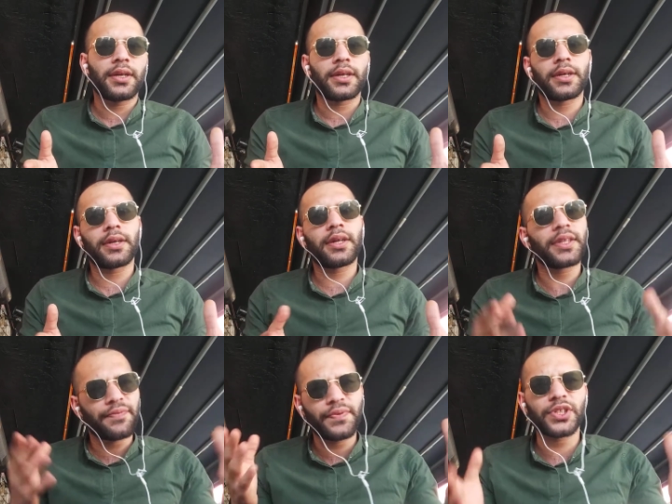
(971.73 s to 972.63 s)
in
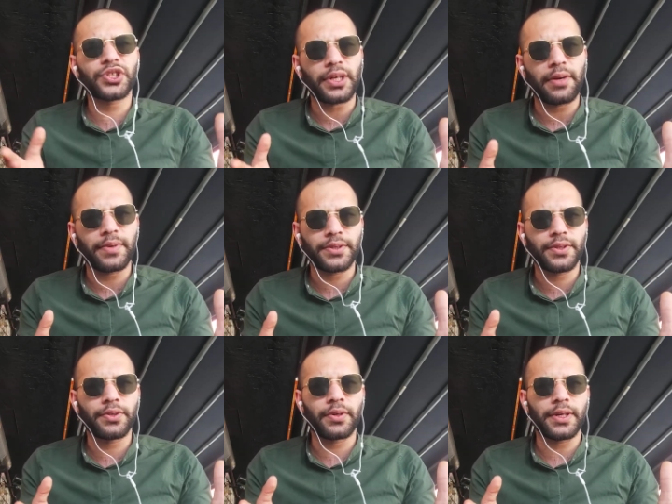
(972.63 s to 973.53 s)
the future I want
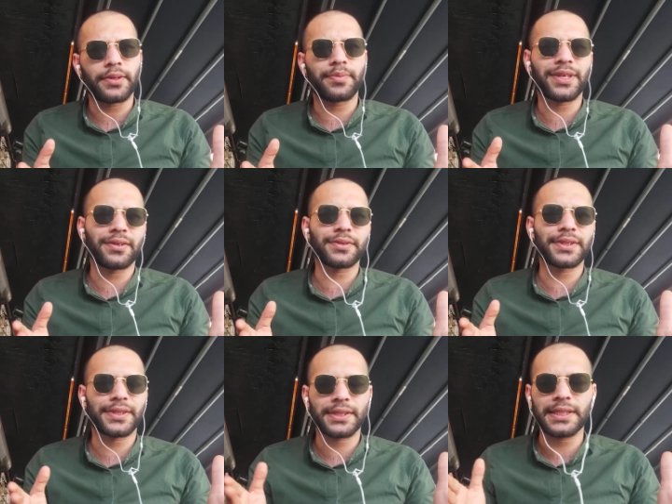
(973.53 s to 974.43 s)
to do it, because
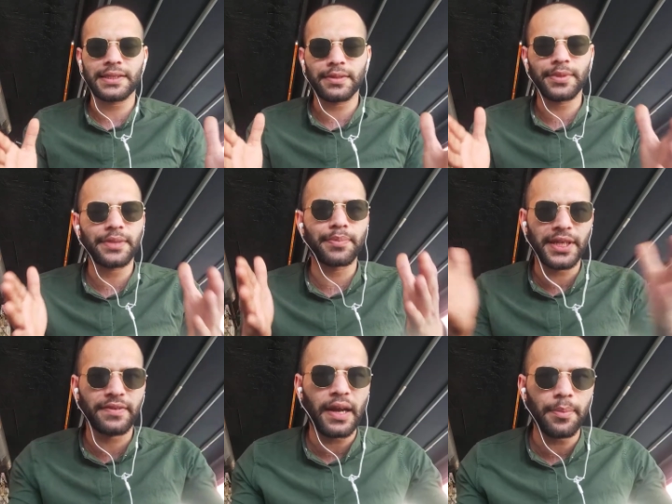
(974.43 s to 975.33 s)
it's little bit
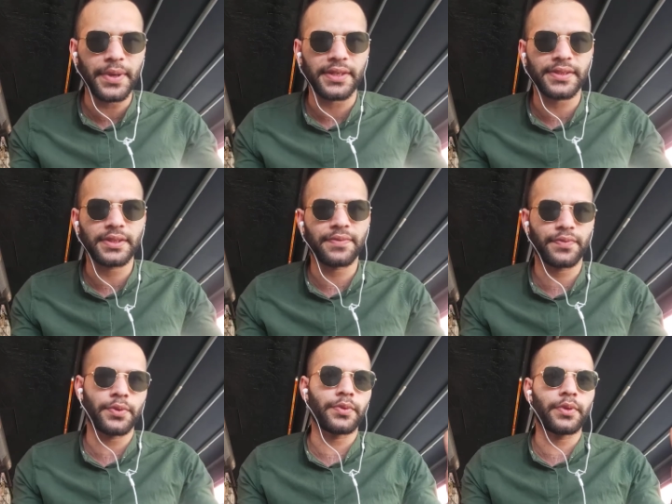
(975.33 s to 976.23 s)
big topics if
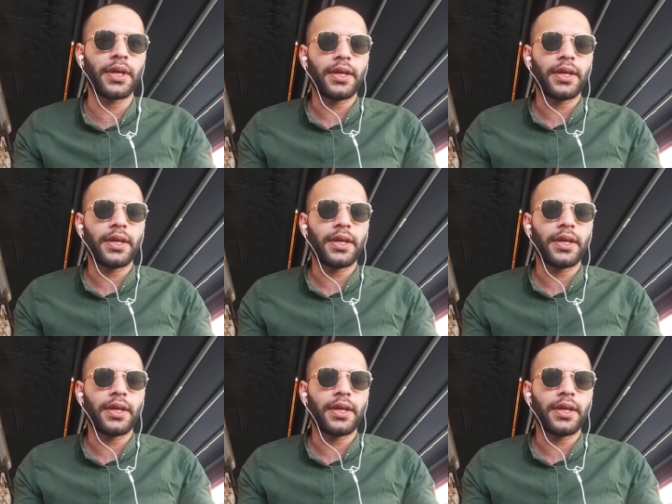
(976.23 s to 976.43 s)
you